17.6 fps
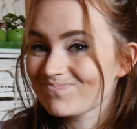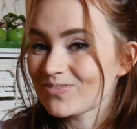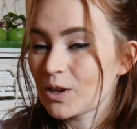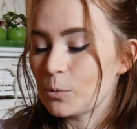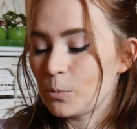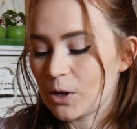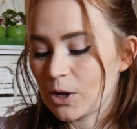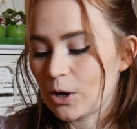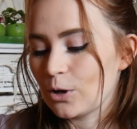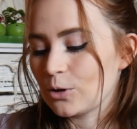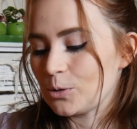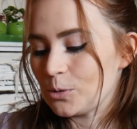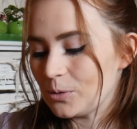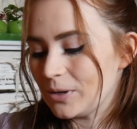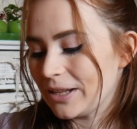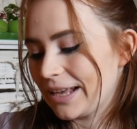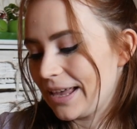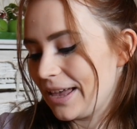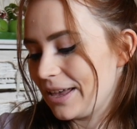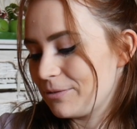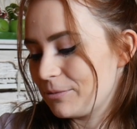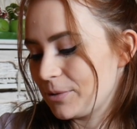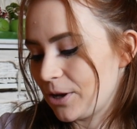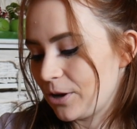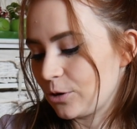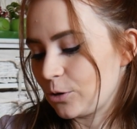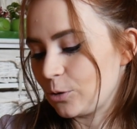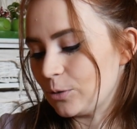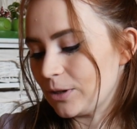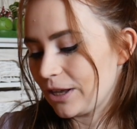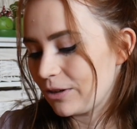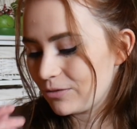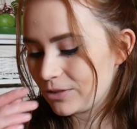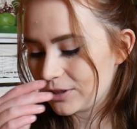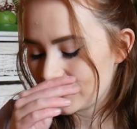we are calling it. We are calling
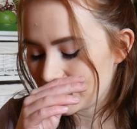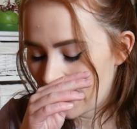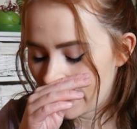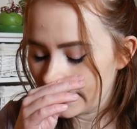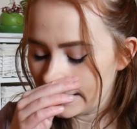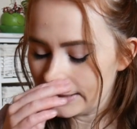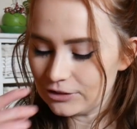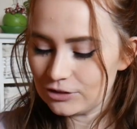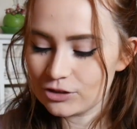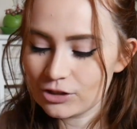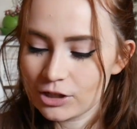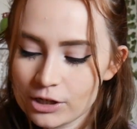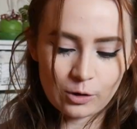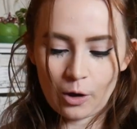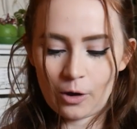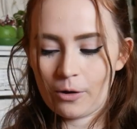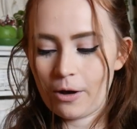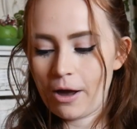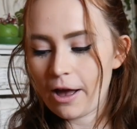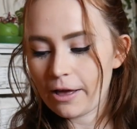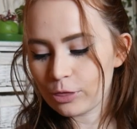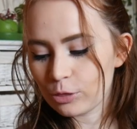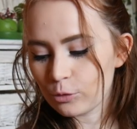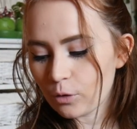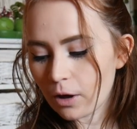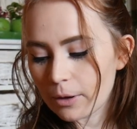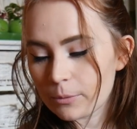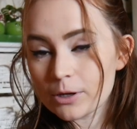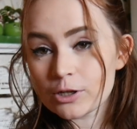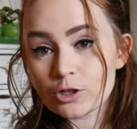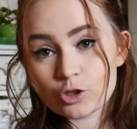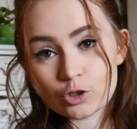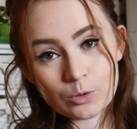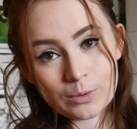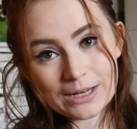it for this challenge. So I thought I
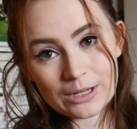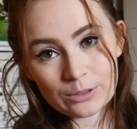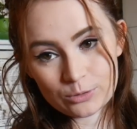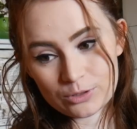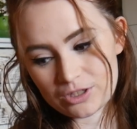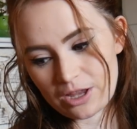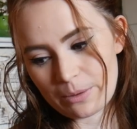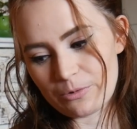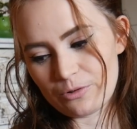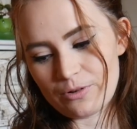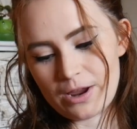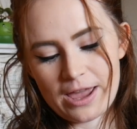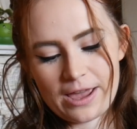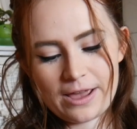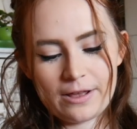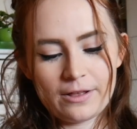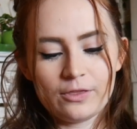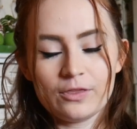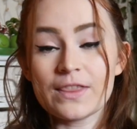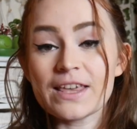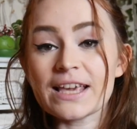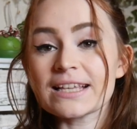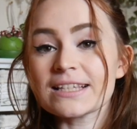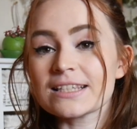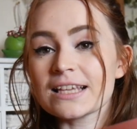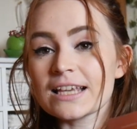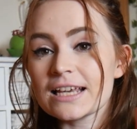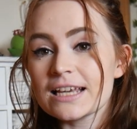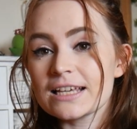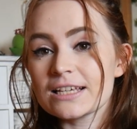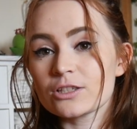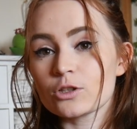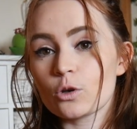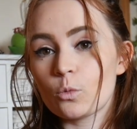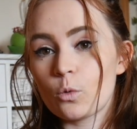would do a little summary. This
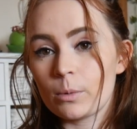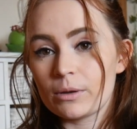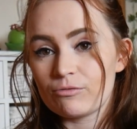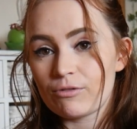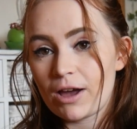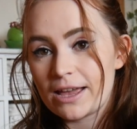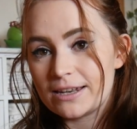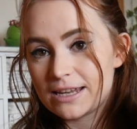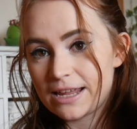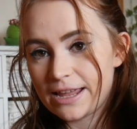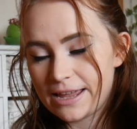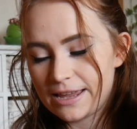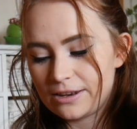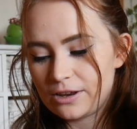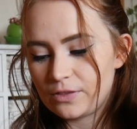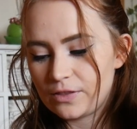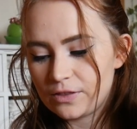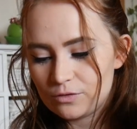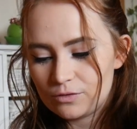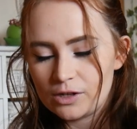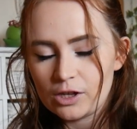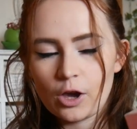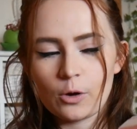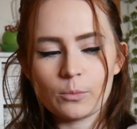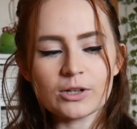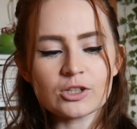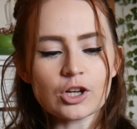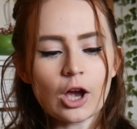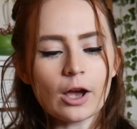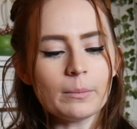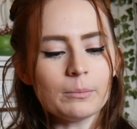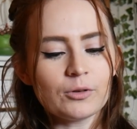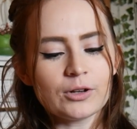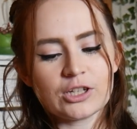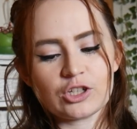is what we read in this video, which
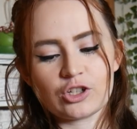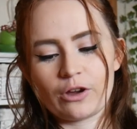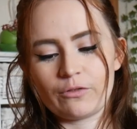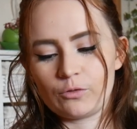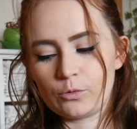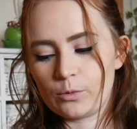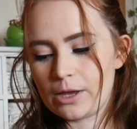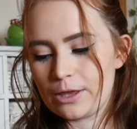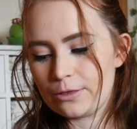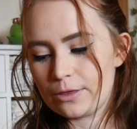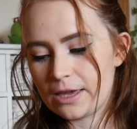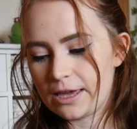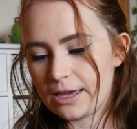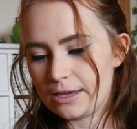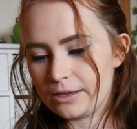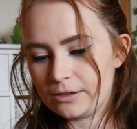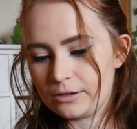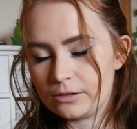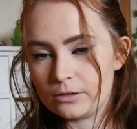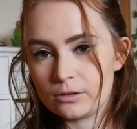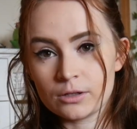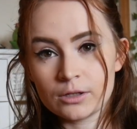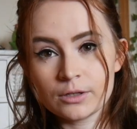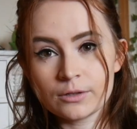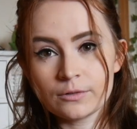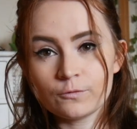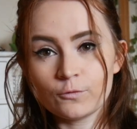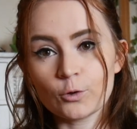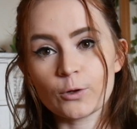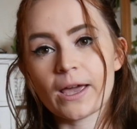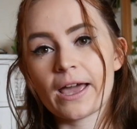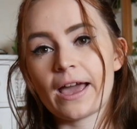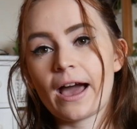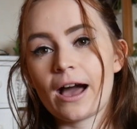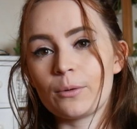I'm pretty chuffed with in
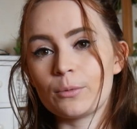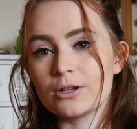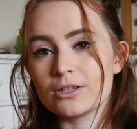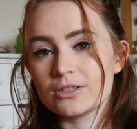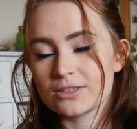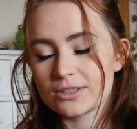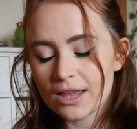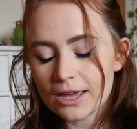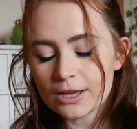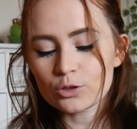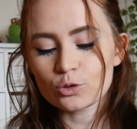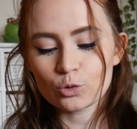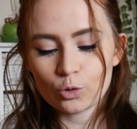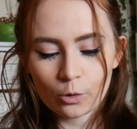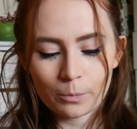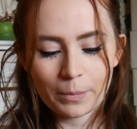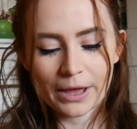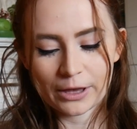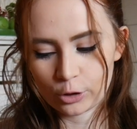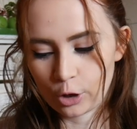48 hours. That is not bad